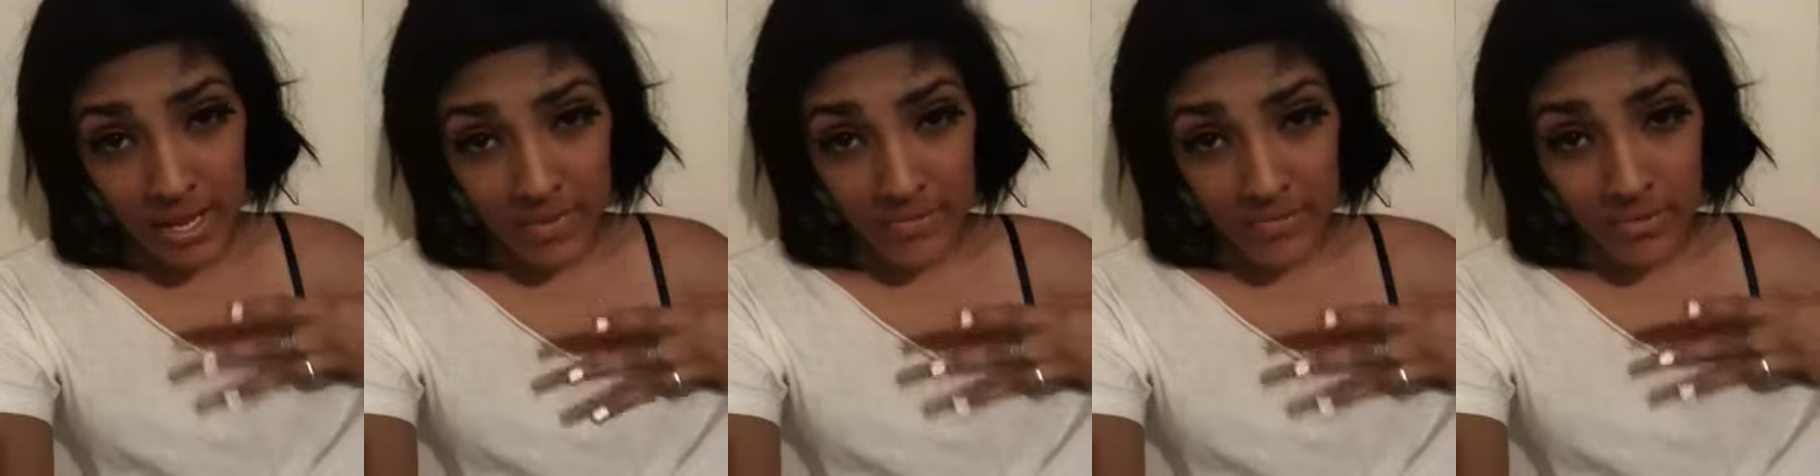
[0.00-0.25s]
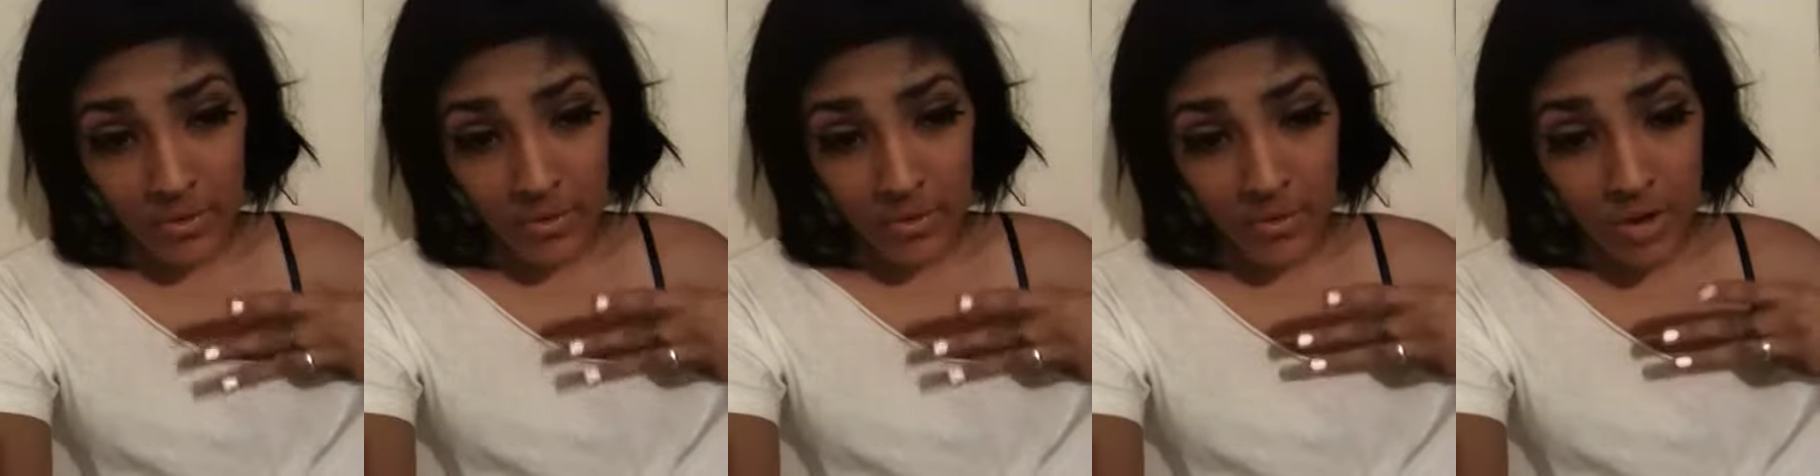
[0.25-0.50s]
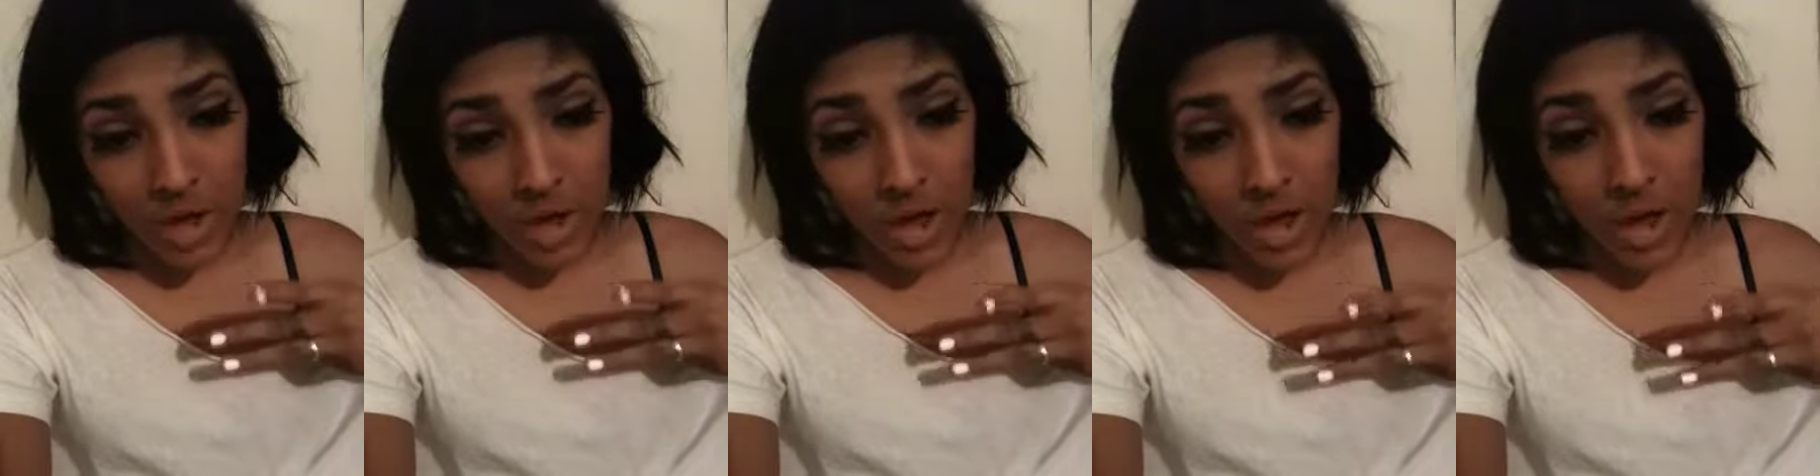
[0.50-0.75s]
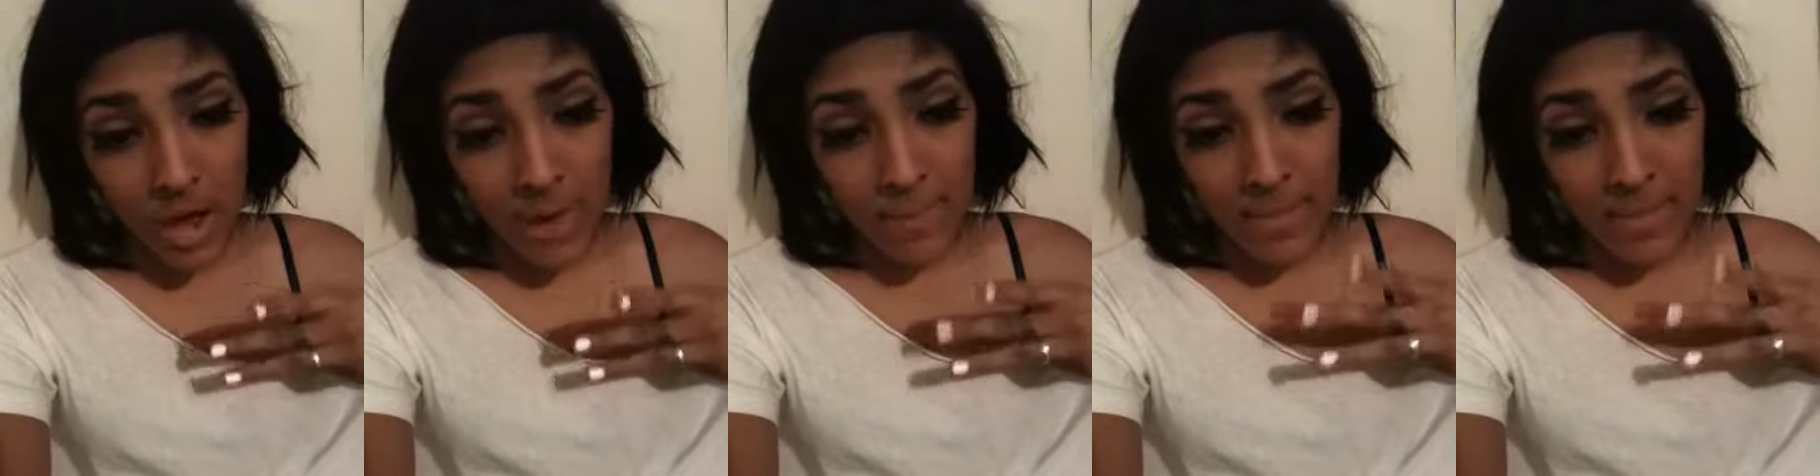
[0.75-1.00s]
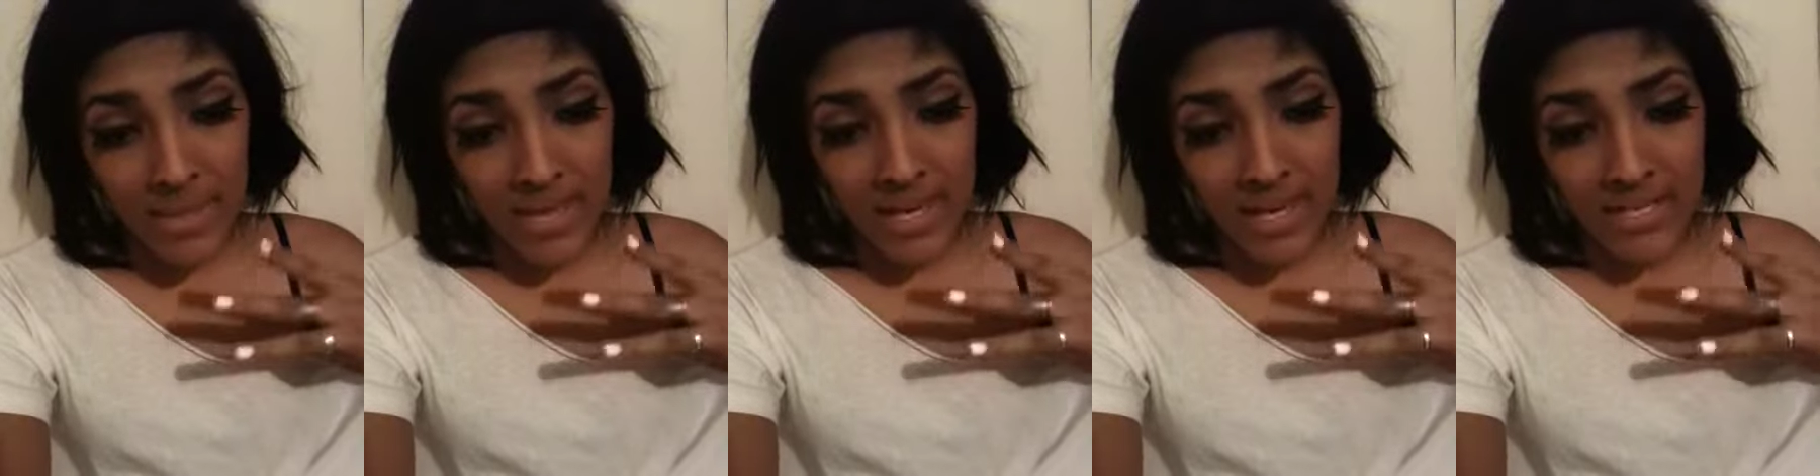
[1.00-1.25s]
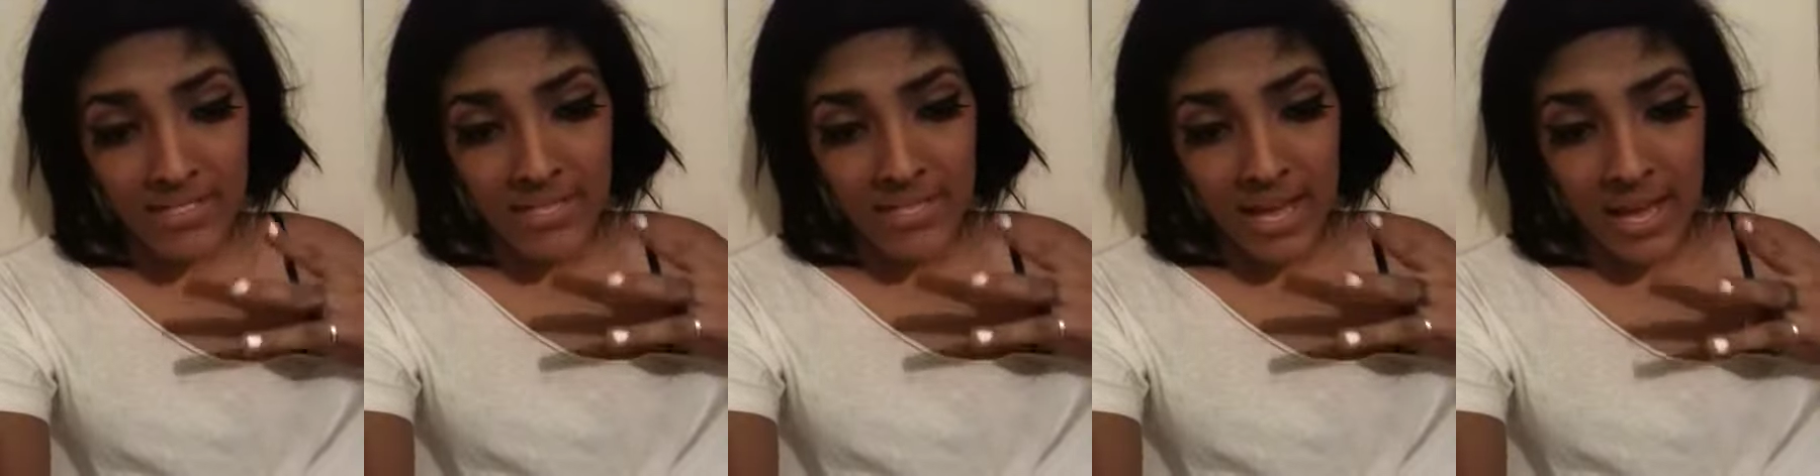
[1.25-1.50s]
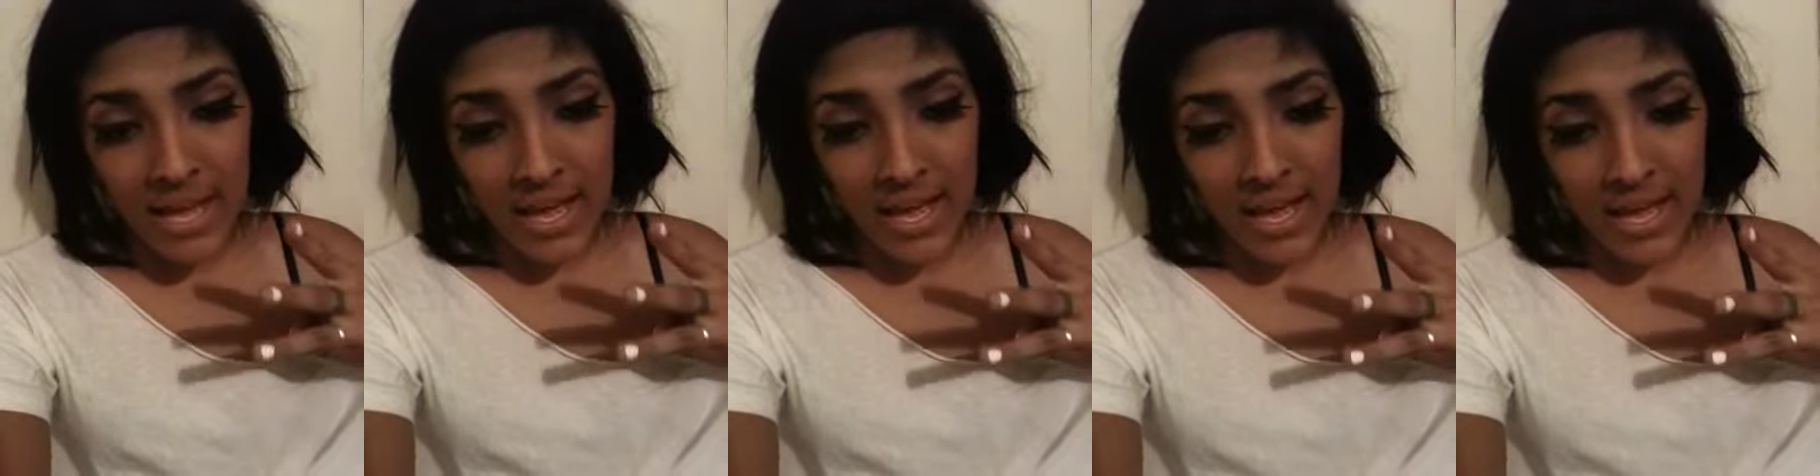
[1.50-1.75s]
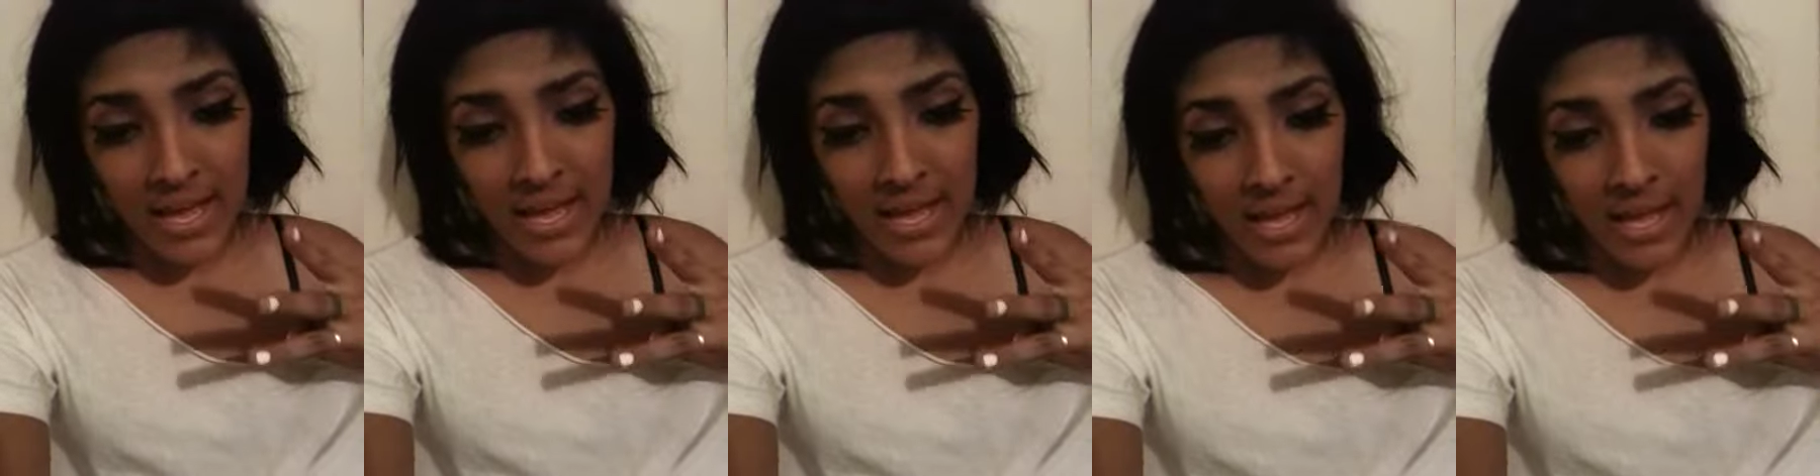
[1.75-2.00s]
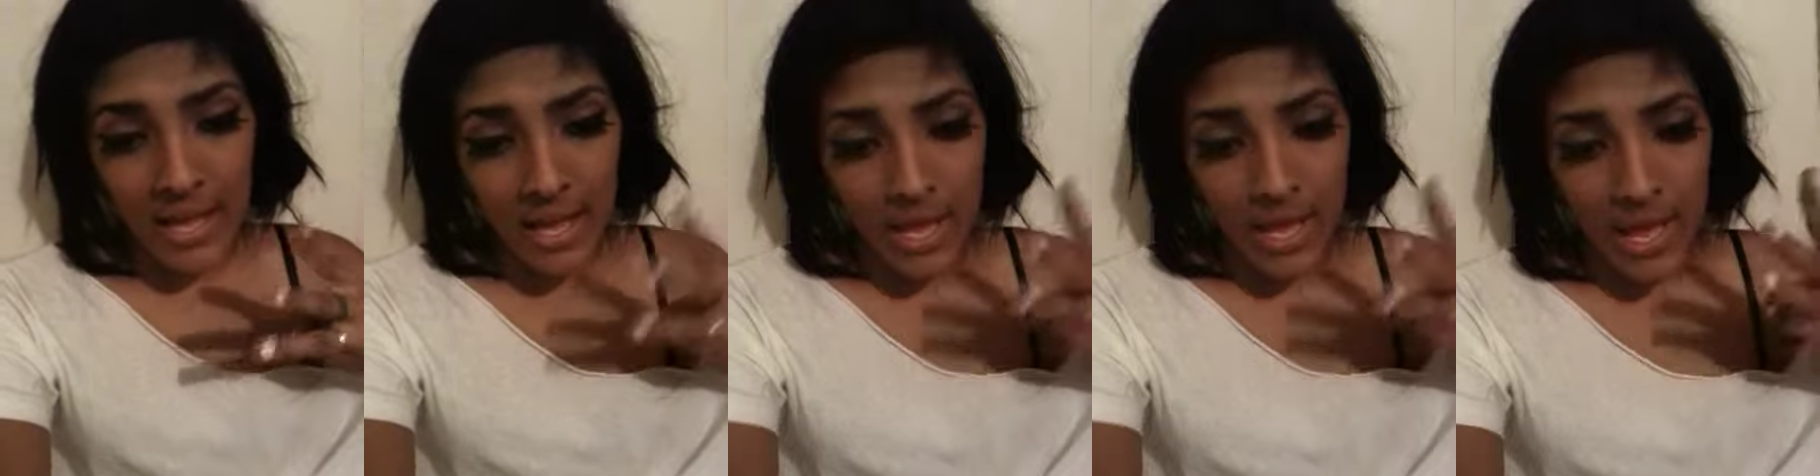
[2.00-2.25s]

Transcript: iPhone um, because I